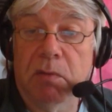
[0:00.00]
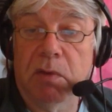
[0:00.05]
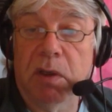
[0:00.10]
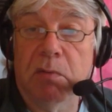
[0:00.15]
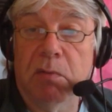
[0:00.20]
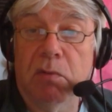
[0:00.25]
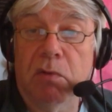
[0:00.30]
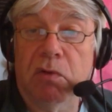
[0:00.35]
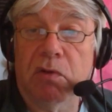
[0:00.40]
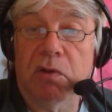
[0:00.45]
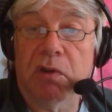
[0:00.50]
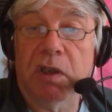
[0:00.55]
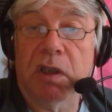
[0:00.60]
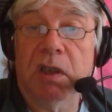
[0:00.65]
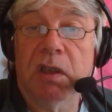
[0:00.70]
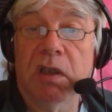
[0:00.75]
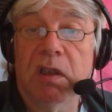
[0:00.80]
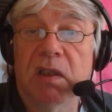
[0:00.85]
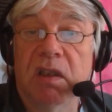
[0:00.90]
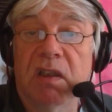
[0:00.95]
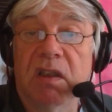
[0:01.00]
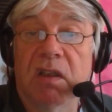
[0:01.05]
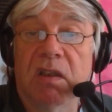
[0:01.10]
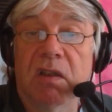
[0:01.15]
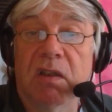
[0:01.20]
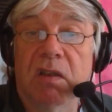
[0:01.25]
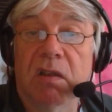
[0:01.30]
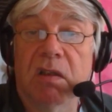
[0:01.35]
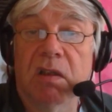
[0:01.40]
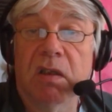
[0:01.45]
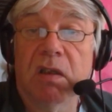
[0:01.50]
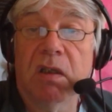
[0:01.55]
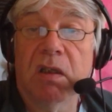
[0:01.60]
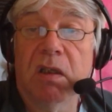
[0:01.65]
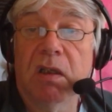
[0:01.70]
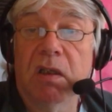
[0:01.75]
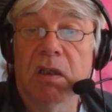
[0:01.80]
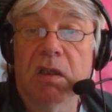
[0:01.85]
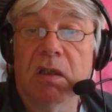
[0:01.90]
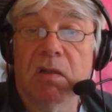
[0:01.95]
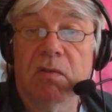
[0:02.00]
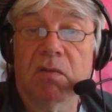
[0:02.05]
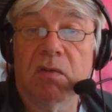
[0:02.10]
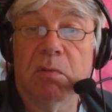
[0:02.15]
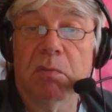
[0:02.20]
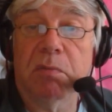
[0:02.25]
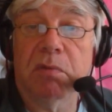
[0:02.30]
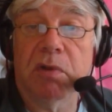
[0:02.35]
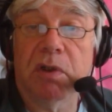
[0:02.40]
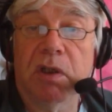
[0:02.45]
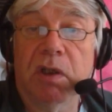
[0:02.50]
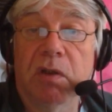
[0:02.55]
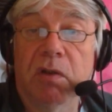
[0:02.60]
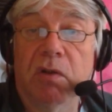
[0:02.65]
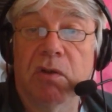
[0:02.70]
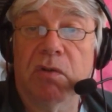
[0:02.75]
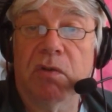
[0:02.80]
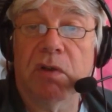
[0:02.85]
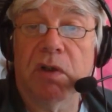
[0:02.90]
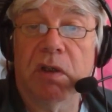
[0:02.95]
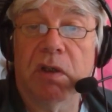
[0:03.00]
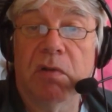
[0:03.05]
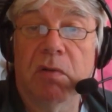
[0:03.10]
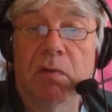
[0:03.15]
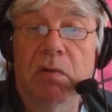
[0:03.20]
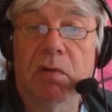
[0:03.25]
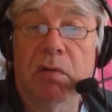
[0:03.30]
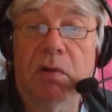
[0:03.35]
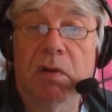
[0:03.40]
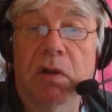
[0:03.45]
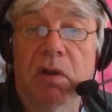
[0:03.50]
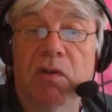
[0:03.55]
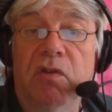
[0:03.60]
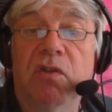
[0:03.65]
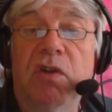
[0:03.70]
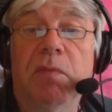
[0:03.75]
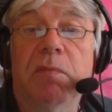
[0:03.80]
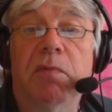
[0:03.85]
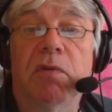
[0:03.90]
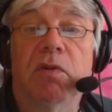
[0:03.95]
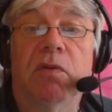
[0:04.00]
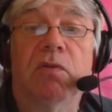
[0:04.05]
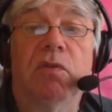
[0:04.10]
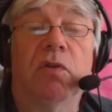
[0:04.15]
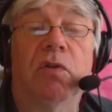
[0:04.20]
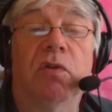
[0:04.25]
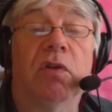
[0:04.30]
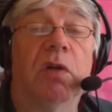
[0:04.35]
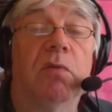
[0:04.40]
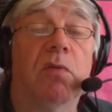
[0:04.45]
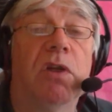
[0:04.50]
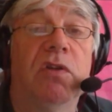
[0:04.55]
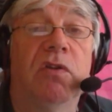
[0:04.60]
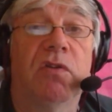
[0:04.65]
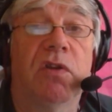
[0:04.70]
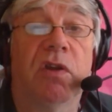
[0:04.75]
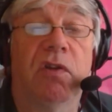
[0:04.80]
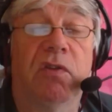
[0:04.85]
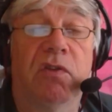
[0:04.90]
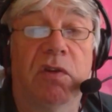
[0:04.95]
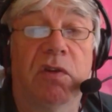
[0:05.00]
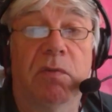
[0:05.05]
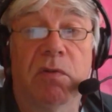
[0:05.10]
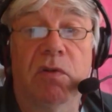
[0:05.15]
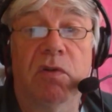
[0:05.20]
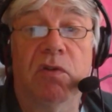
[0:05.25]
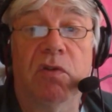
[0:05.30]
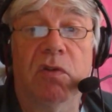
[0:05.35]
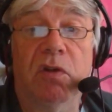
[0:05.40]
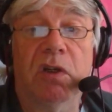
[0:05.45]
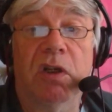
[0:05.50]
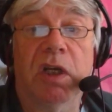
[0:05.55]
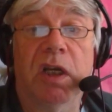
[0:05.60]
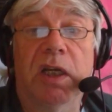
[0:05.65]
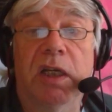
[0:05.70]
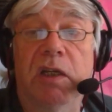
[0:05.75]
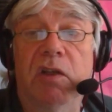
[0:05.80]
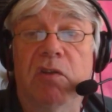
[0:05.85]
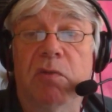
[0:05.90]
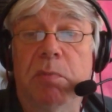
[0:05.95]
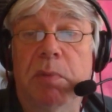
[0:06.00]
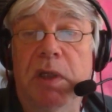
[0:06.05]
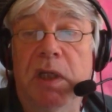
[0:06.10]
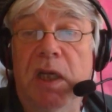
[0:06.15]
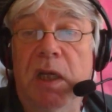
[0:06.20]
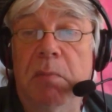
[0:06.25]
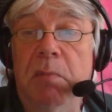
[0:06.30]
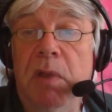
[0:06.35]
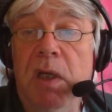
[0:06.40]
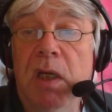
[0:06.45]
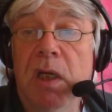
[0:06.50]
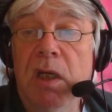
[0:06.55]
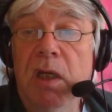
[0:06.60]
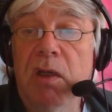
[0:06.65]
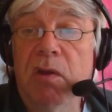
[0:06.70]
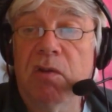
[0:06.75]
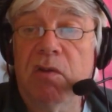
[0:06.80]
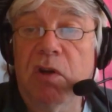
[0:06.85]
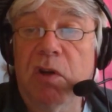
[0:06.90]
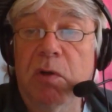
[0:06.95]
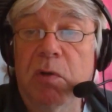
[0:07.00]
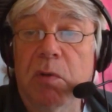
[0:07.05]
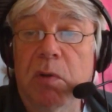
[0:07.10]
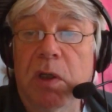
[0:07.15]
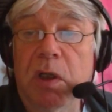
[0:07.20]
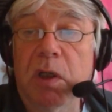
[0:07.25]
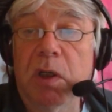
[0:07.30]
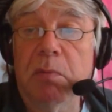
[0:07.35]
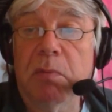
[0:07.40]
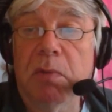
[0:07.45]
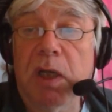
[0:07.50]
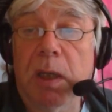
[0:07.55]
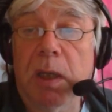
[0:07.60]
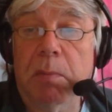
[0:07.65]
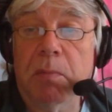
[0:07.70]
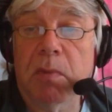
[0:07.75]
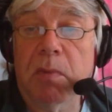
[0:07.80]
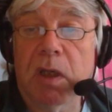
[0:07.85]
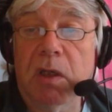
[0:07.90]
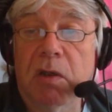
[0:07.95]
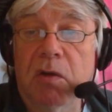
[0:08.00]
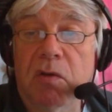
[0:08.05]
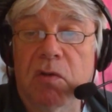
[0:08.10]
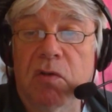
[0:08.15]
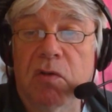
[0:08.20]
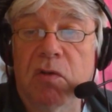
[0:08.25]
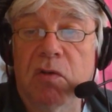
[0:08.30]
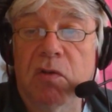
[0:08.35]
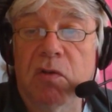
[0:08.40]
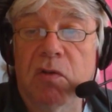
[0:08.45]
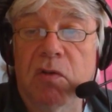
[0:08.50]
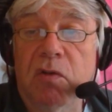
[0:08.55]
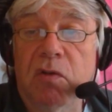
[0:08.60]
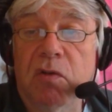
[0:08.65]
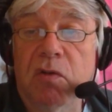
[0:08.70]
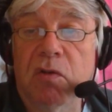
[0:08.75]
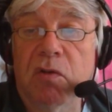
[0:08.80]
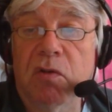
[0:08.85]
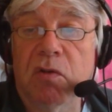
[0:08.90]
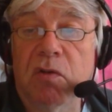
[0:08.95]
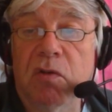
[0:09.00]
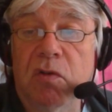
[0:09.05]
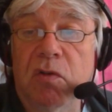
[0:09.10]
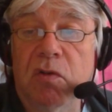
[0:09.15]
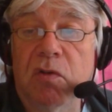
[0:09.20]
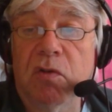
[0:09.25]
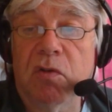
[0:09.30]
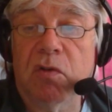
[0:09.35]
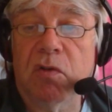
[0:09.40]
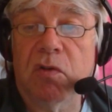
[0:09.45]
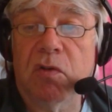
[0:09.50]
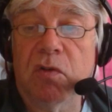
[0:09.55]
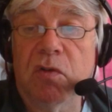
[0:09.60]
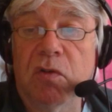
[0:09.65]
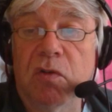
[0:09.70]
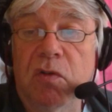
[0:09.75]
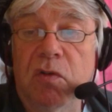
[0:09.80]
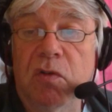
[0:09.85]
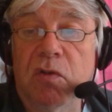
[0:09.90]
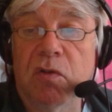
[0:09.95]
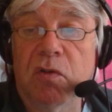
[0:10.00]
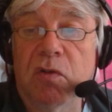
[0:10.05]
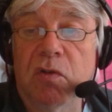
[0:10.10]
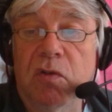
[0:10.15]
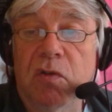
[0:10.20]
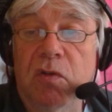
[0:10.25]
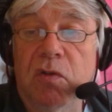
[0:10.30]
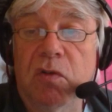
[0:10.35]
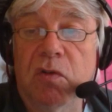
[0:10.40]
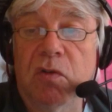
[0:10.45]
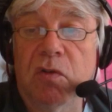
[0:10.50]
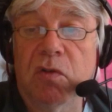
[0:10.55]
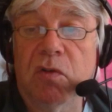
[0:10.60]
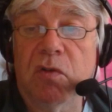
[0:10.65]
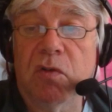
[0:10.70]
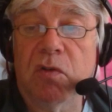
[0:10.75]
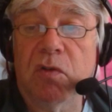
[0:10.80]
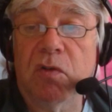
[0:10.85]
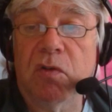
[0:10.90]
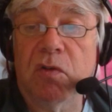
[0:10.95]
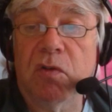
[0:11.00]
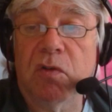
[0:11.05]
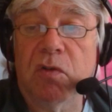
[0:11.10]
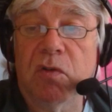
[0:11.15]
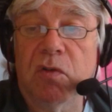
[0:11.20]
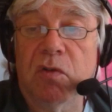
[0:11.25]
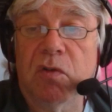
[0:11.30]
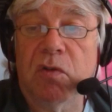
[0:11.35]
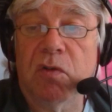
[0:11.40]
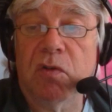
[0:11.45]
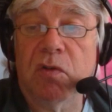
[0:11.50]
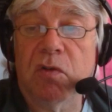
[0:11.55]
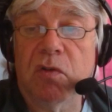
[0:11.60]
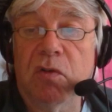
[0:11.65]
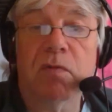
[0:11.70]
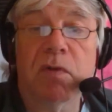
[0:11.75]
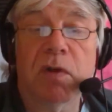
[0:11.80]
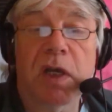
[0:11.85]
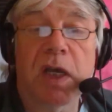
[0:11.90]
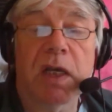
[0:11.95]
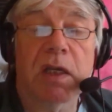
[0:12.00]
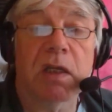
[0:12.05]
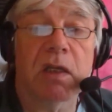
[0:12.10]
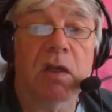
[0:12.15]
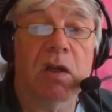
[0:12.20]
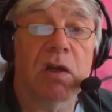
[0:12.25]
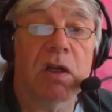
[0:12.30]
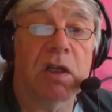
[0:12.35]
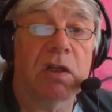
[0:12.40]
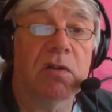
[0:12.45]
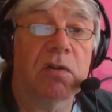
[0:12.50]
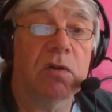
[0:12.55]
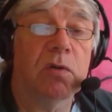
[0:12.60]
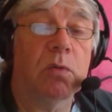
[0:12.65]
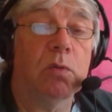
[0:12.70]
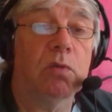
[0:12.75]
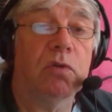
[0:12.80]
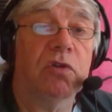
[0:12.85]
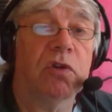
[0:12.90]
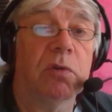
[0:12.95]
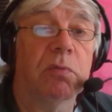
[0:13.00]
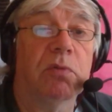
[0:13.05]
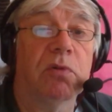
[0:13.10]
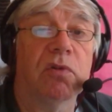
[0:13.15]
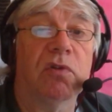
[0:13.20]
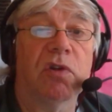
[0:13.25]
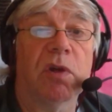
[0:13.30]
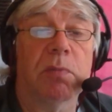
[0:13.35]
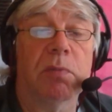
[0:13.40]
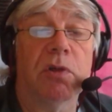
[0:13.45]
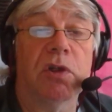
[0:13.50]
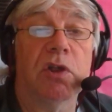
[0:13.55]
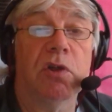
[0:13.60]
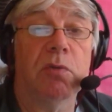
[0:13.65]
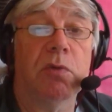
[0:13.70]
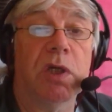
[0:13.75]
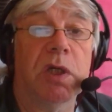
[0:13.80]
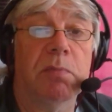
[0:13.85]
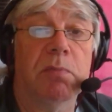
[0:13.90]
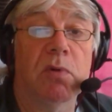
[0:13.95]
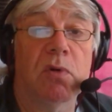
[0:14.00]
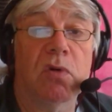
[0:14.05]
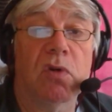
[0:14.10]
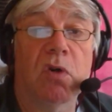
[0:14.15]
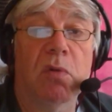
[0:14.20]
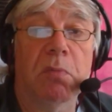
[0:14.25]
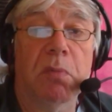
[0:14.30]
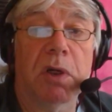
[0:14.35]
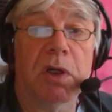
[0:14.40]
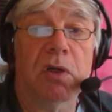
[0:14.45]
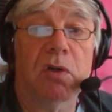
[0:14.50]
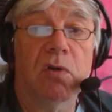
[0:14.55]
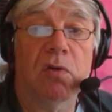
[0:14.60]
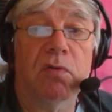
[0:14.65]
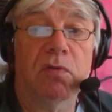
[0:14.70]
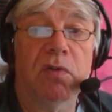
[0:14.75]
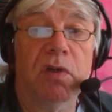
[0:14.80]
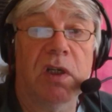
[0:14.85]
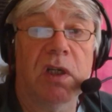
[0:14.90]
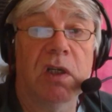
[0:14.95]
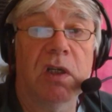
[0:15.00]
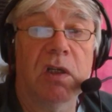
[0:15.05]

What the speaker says: was I? I've completely lost it. 7th of July, Wednesday, 7th of July at 8 p.m. So yeah, do log on then if you can. And don't forget, I did also put up a new ebook on my Ko-fi